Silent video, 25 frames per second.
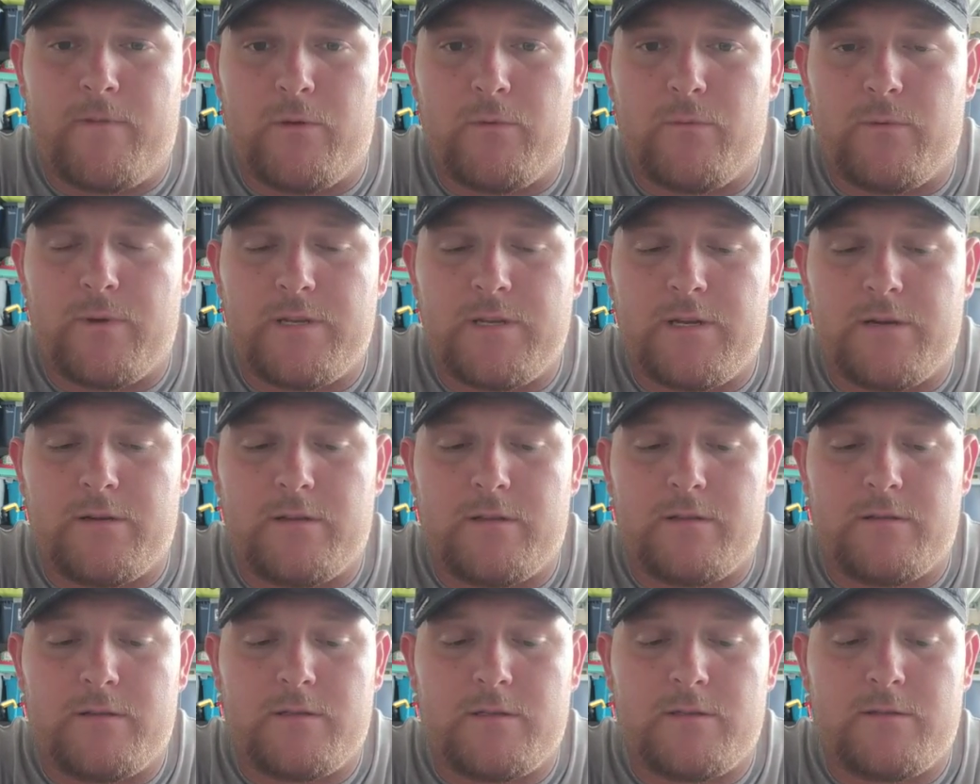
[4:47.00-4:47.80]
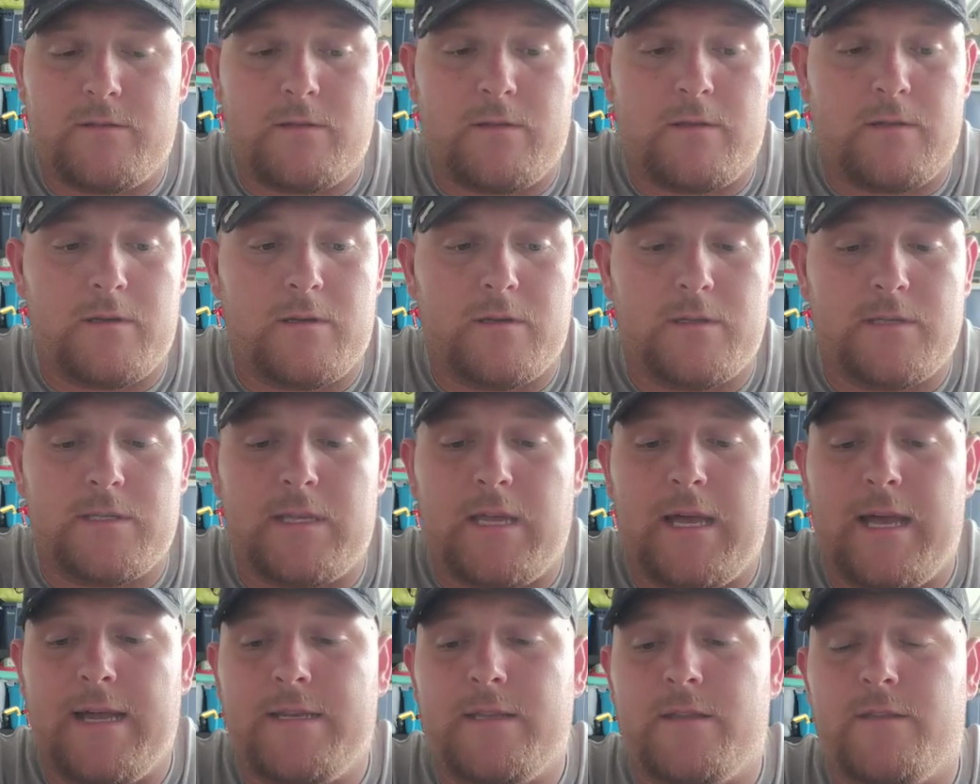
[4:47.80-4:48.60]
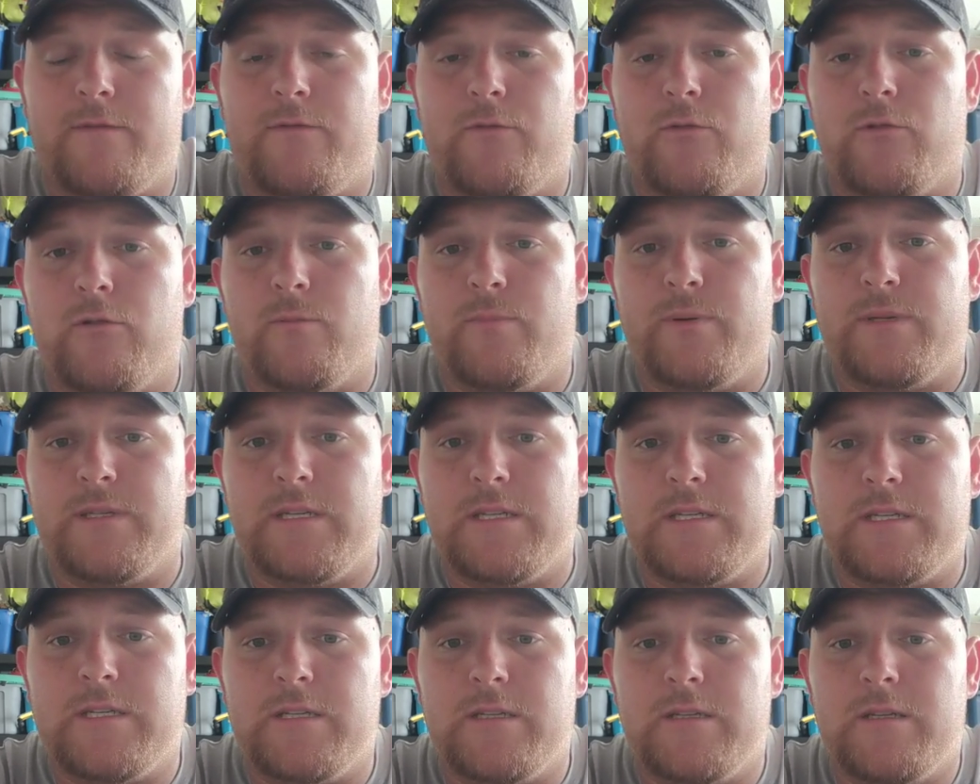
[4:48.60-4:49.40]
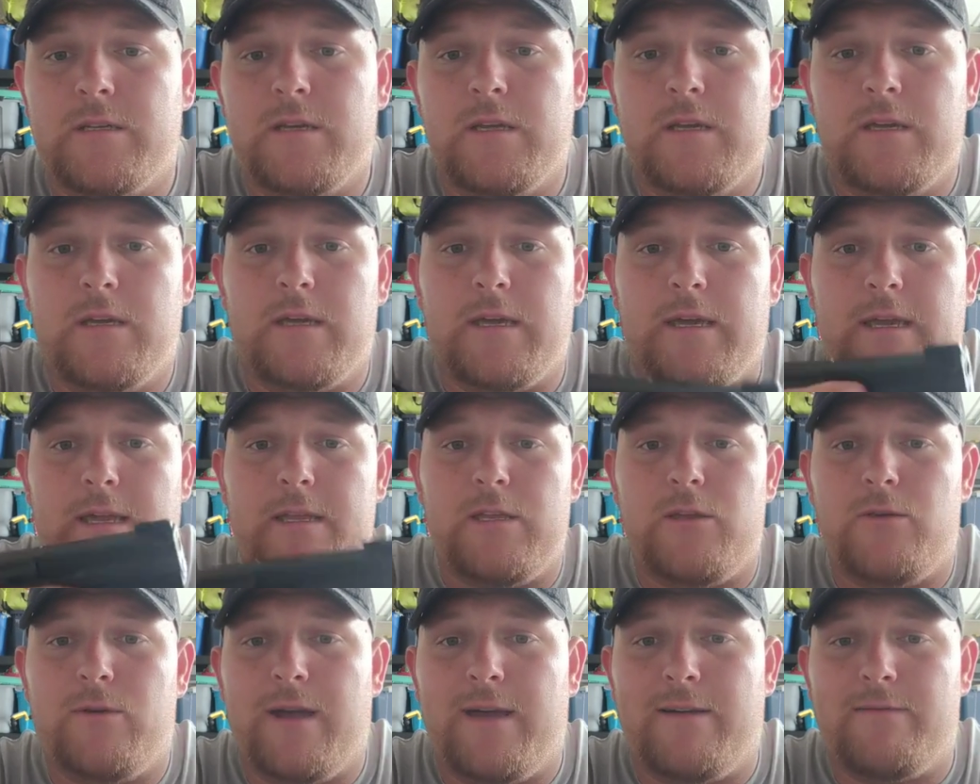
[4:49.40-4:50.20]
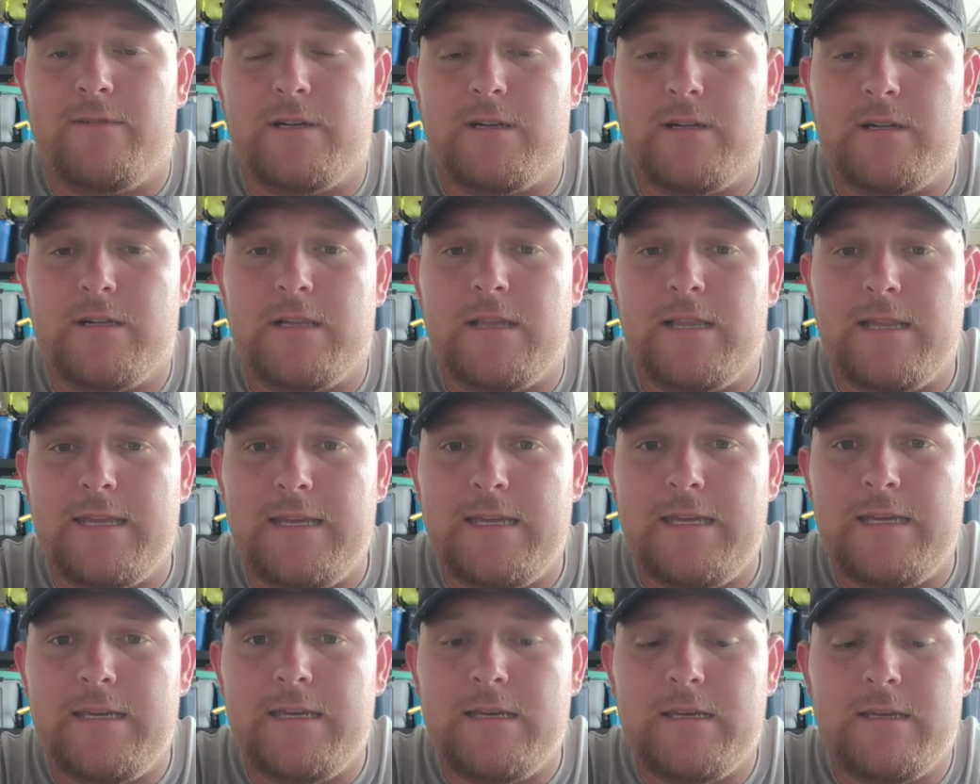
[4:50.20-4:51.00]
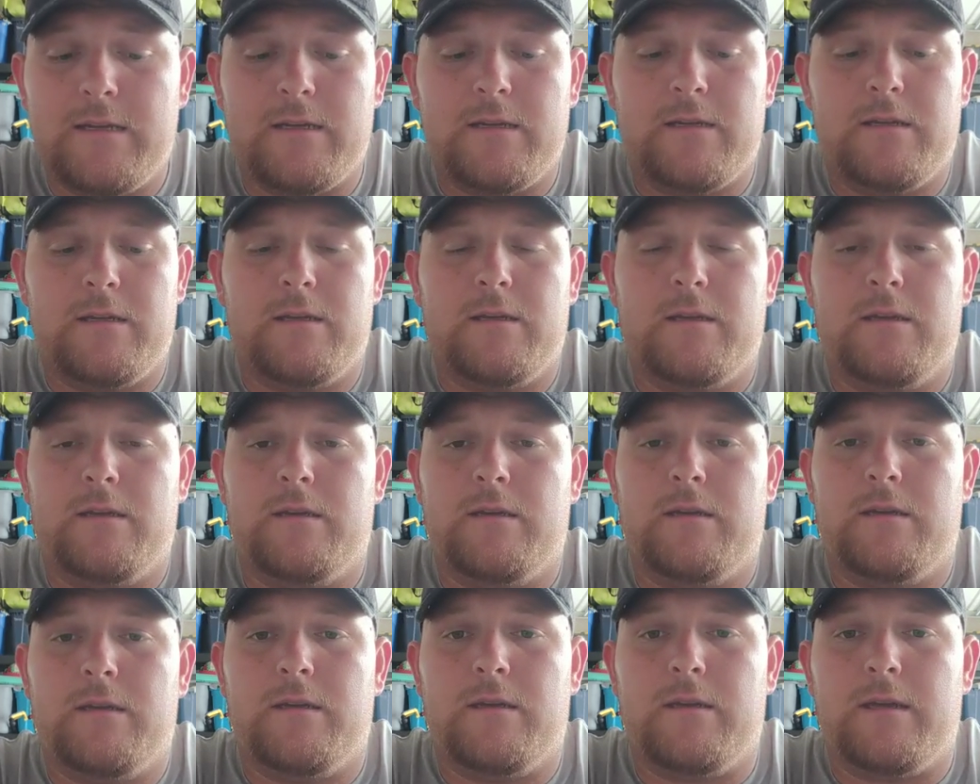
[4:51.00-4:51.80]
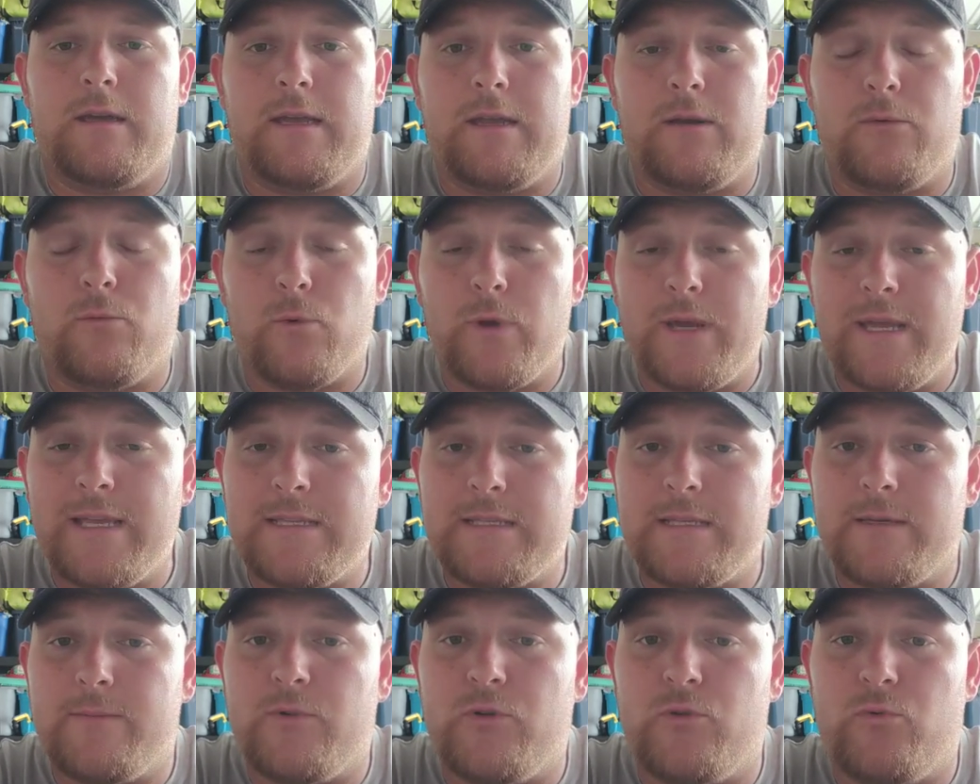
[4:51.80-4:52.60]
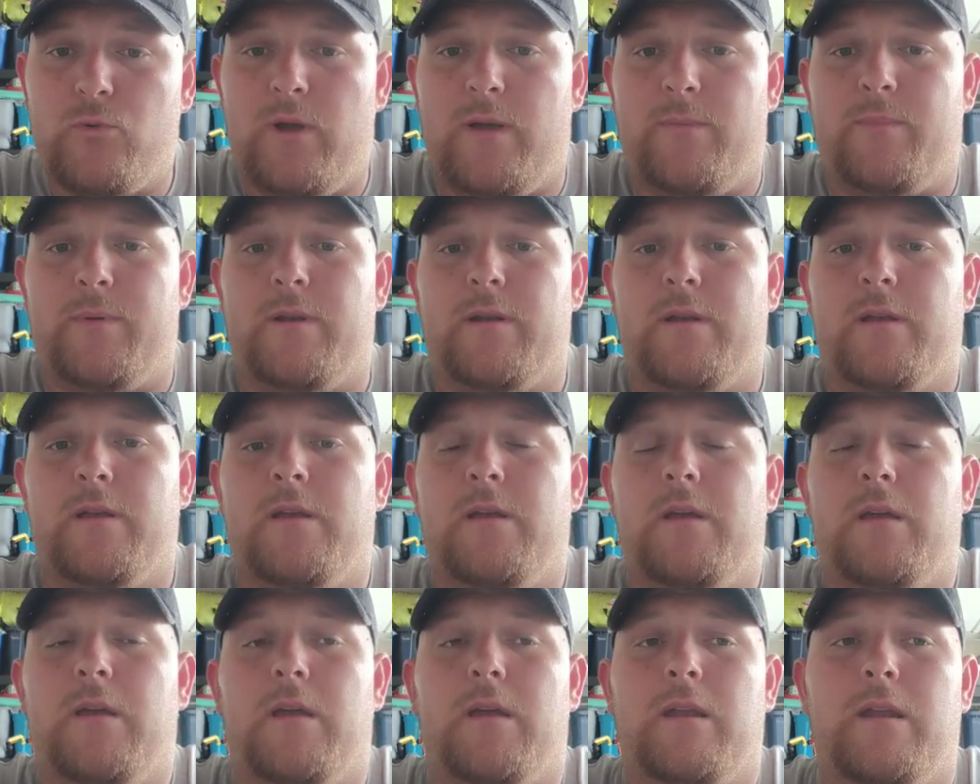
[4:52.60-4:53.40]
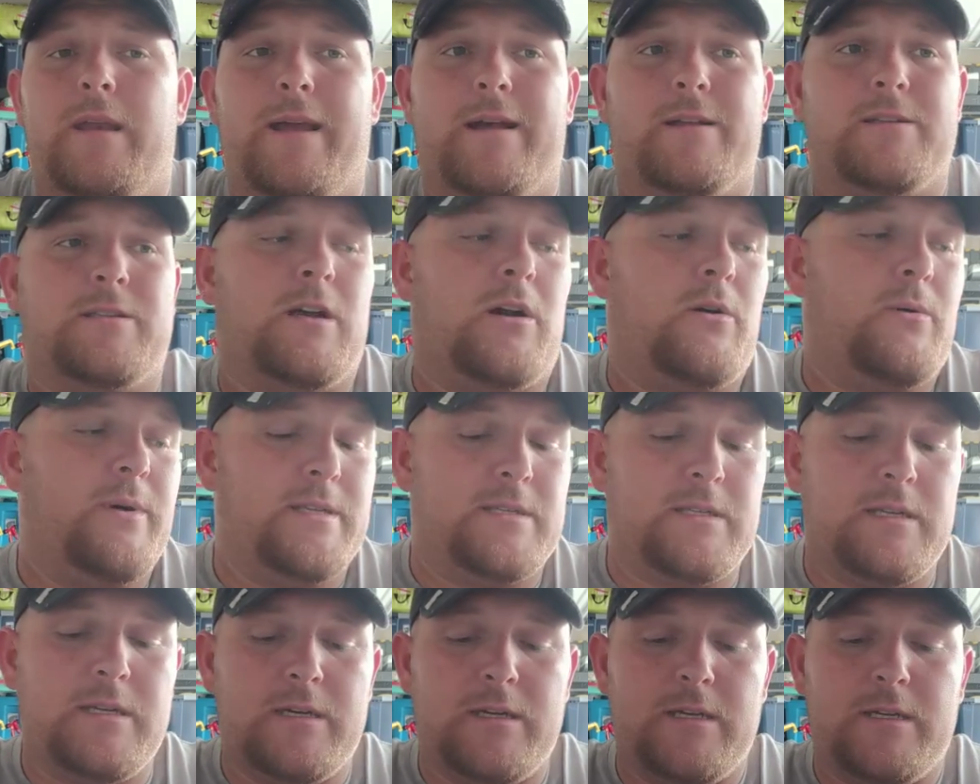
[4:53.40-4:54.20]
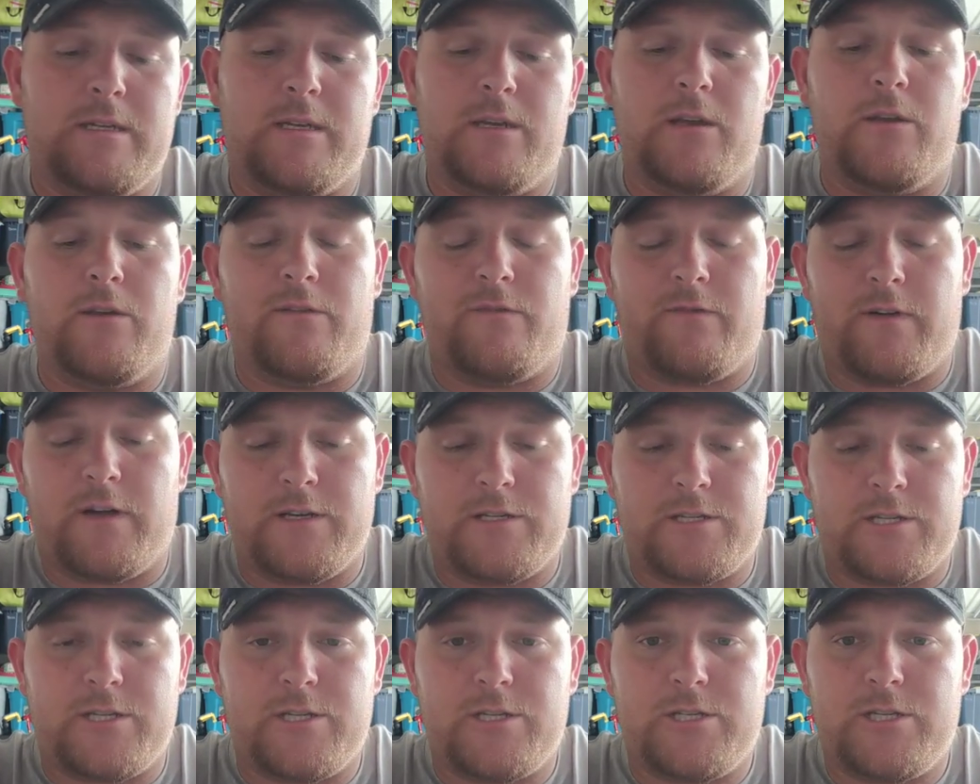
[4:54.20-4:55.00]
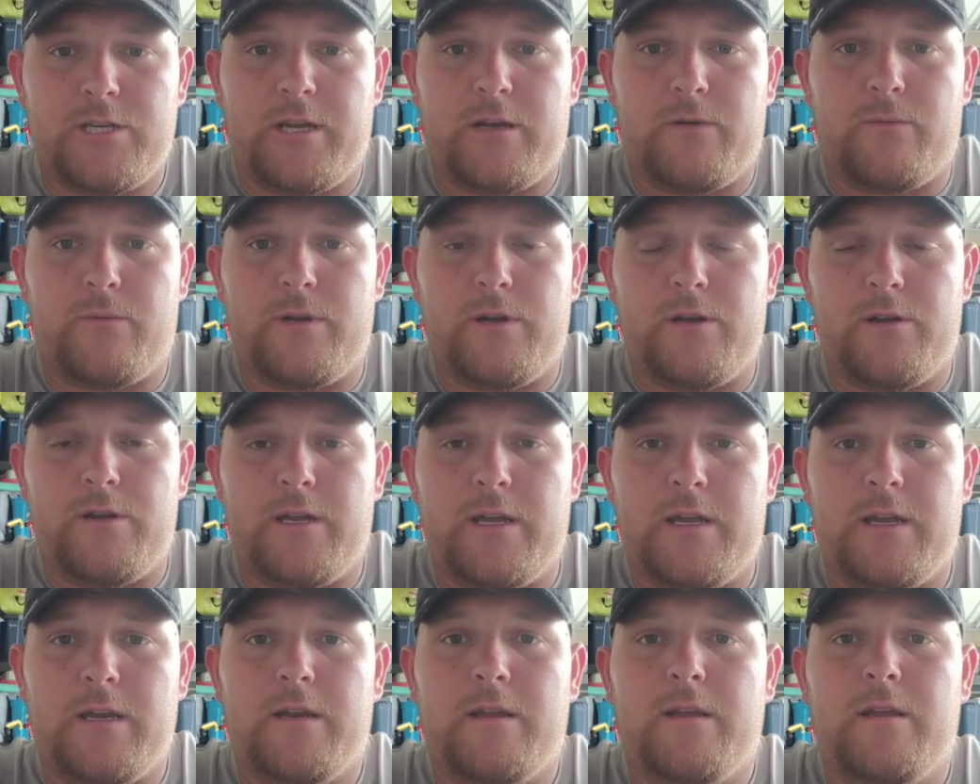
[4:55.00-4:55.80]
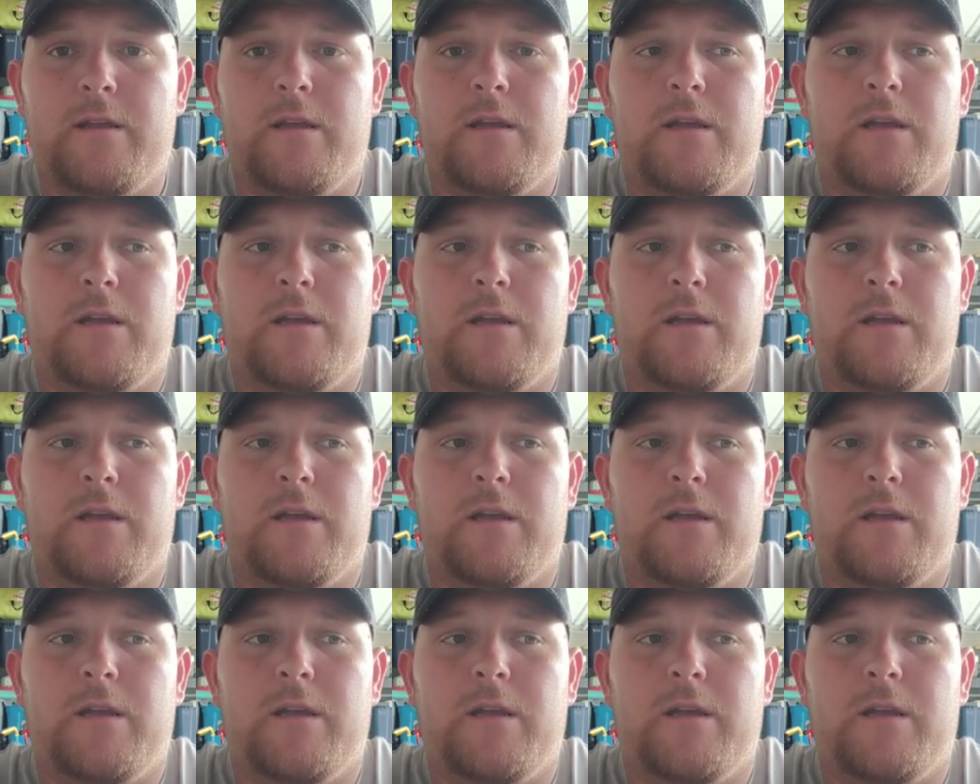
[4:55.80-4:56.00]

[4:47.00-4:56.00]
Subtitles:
Return the slide to the forward position, and you have a cleaned and reassembled weapon. Now, it's always good to do a functions check when you're done.